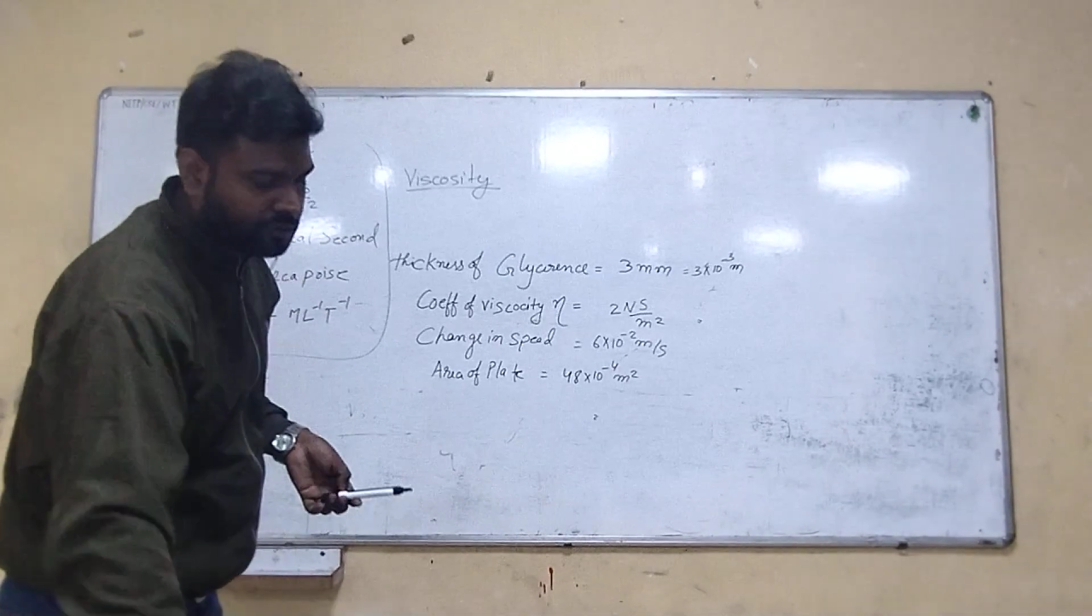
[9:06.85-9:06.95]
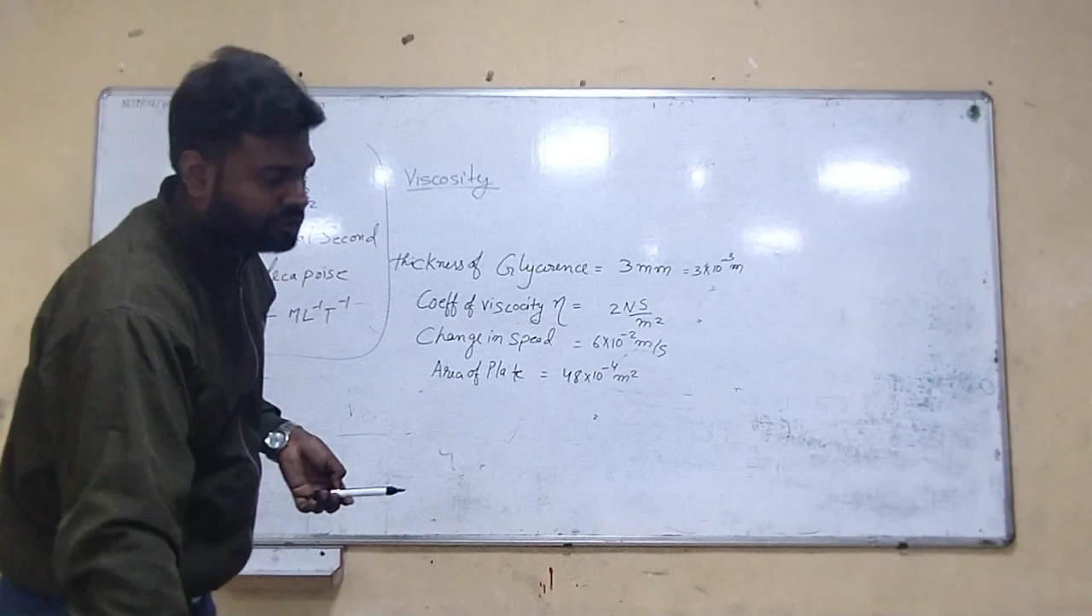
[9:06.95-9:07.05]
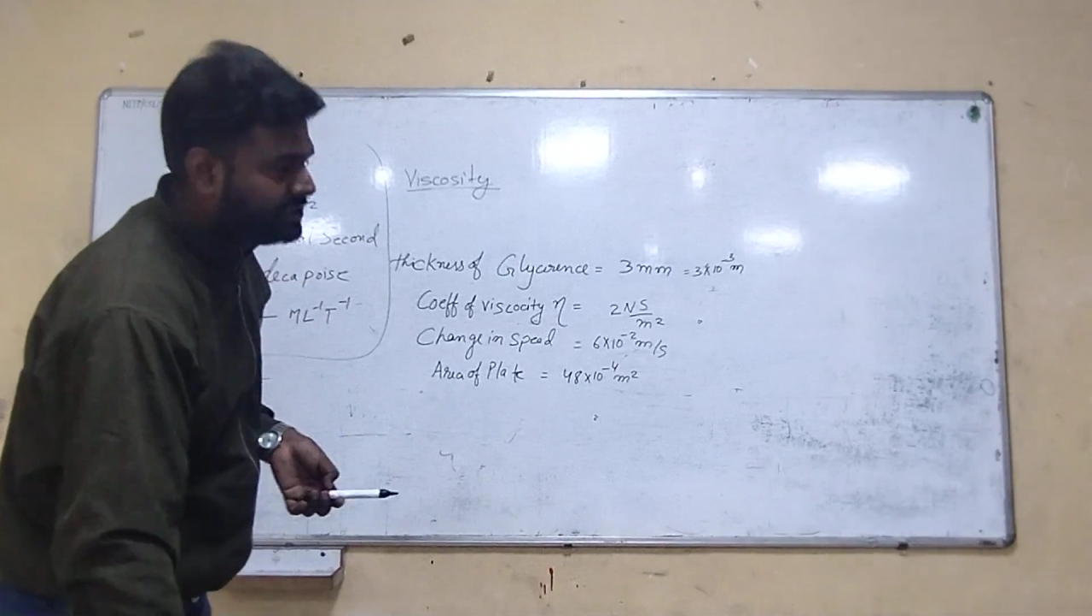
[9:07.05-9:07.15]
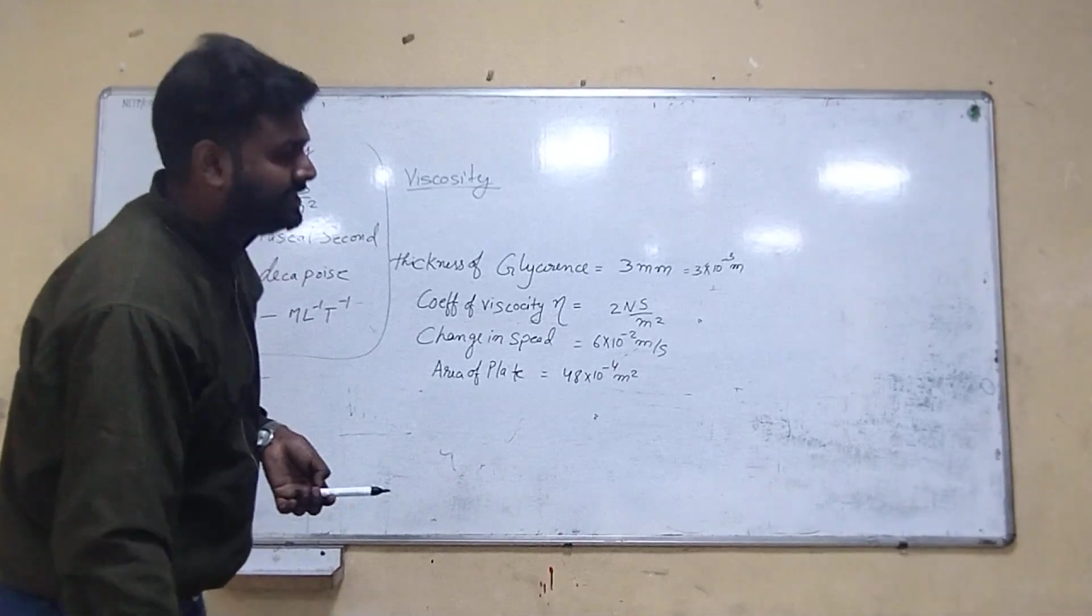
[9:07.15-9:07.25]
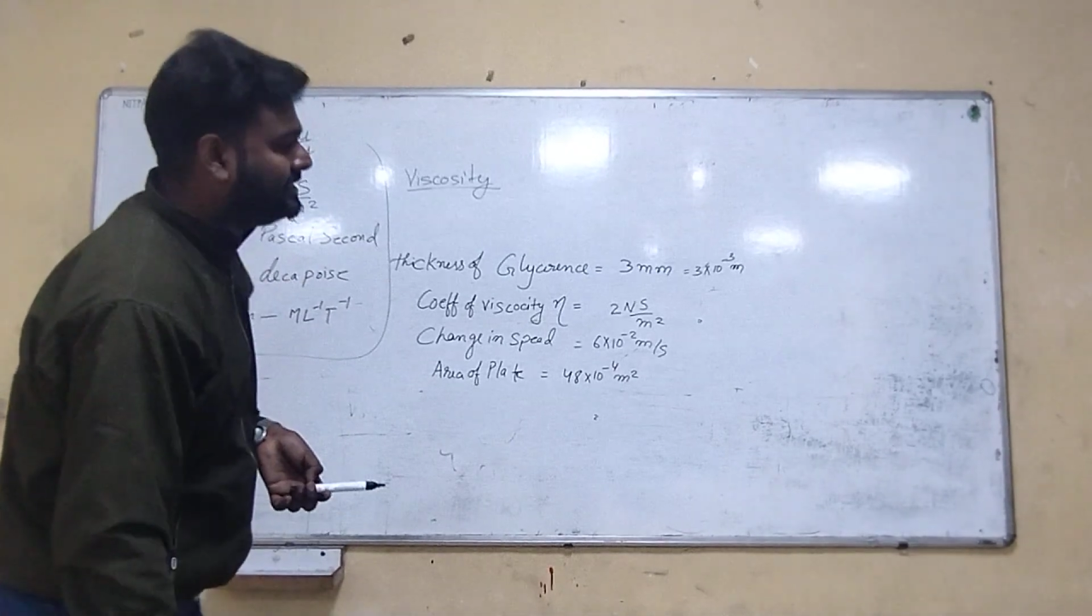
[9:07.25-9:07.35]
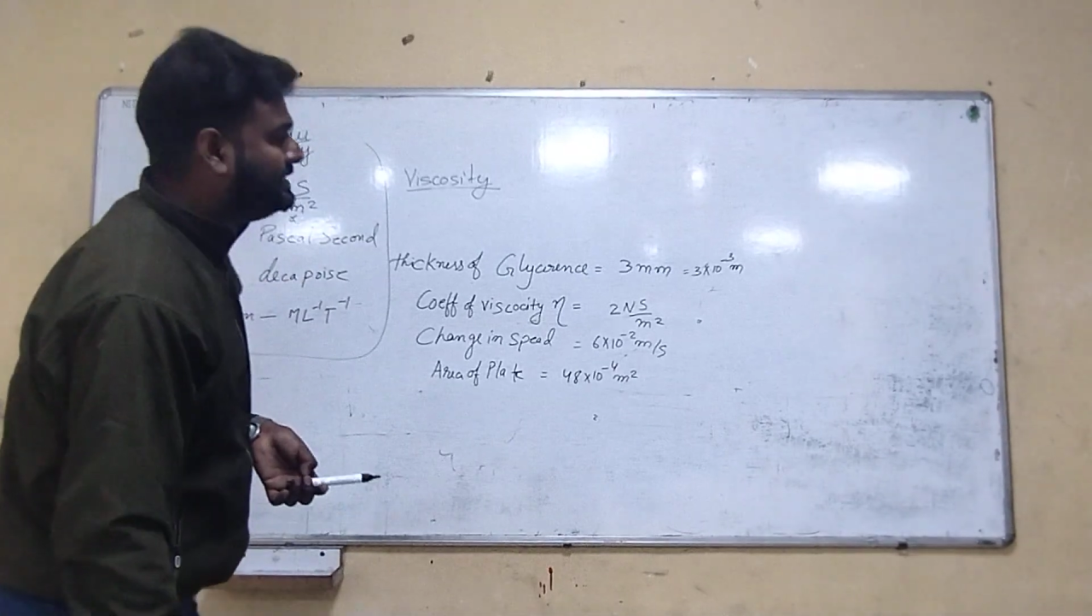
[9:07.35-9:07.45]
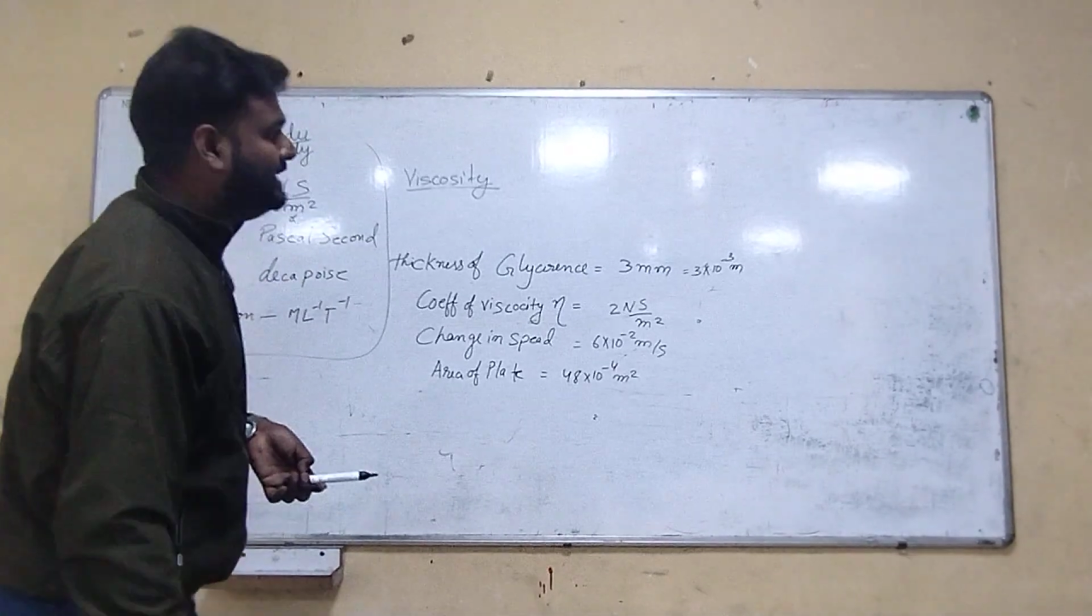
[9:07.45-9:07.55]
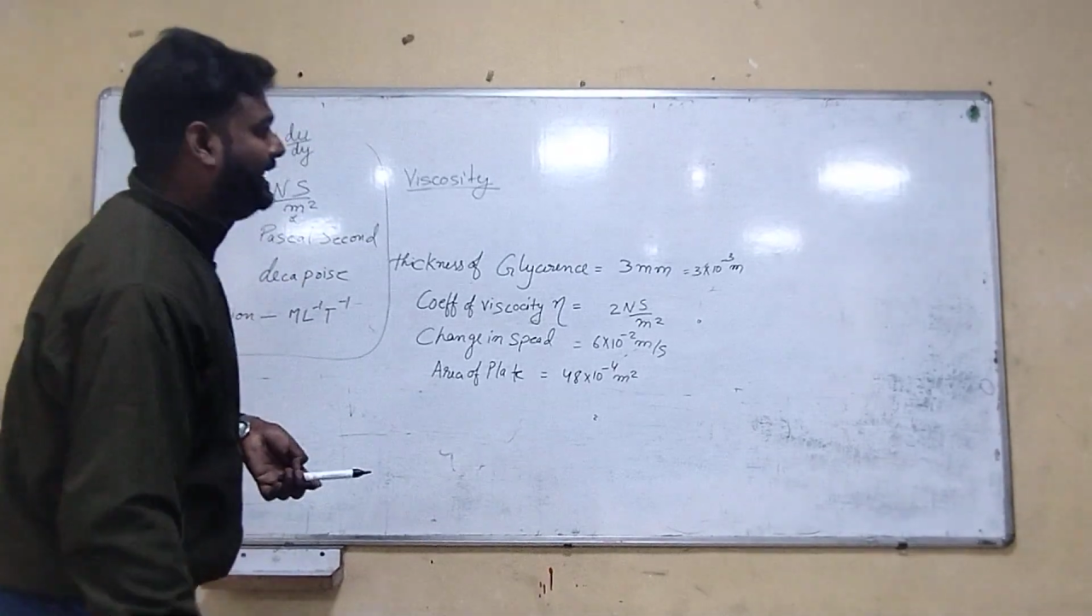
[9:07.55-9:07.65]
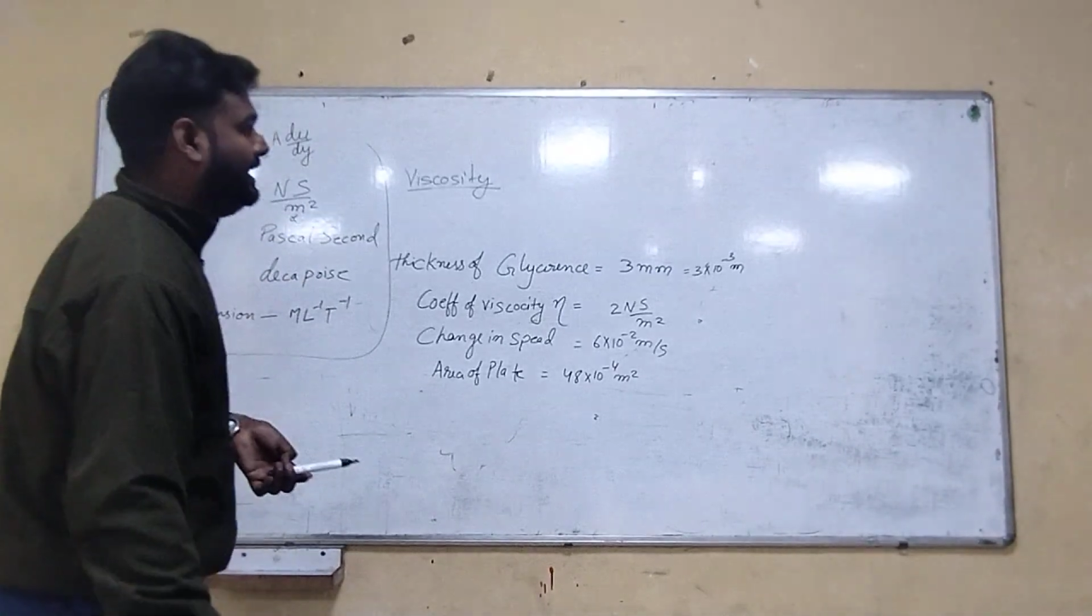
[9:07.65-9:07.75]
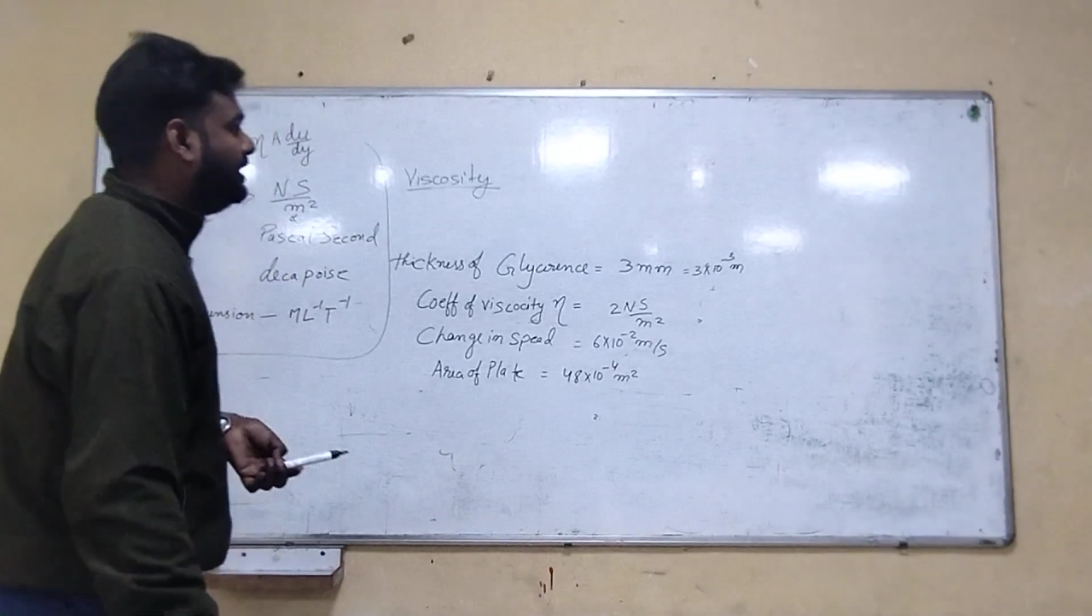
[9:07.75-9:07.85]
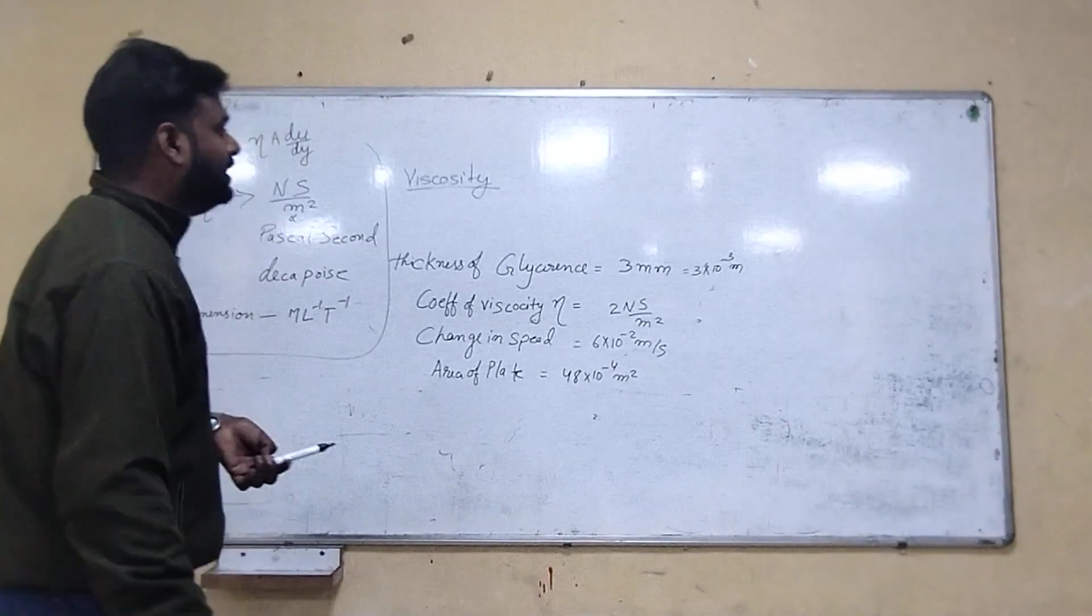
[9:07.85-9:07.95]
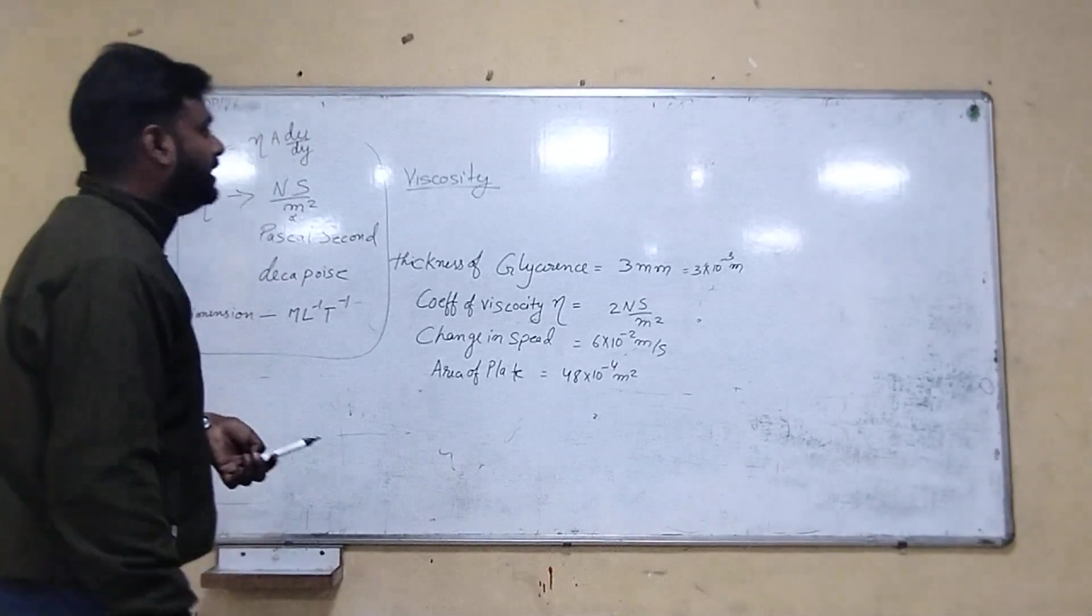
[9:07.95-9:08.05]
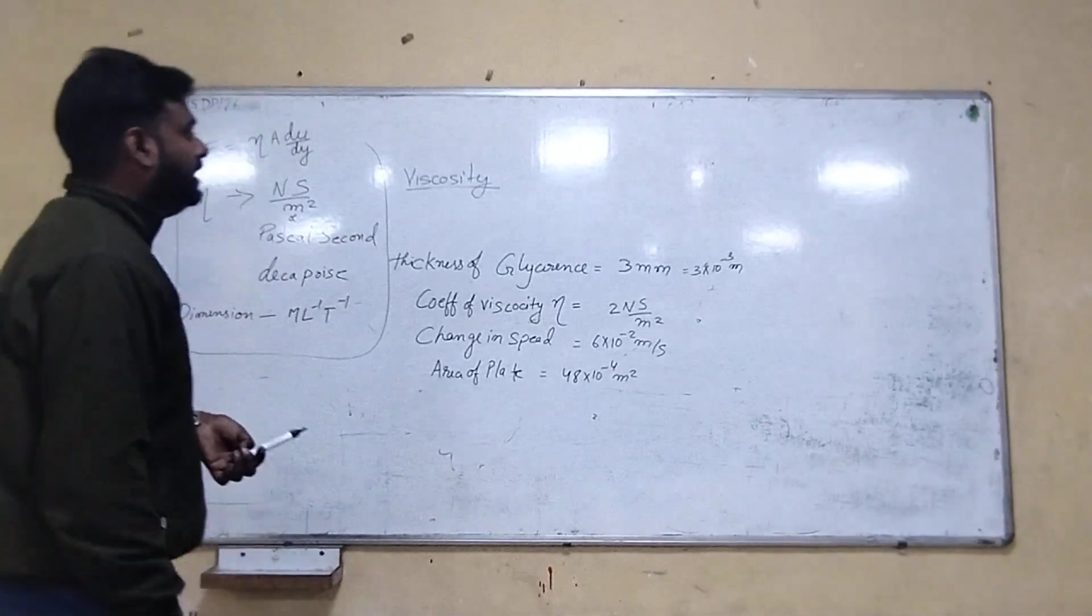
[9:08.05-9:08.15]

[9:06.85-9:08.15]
question is saying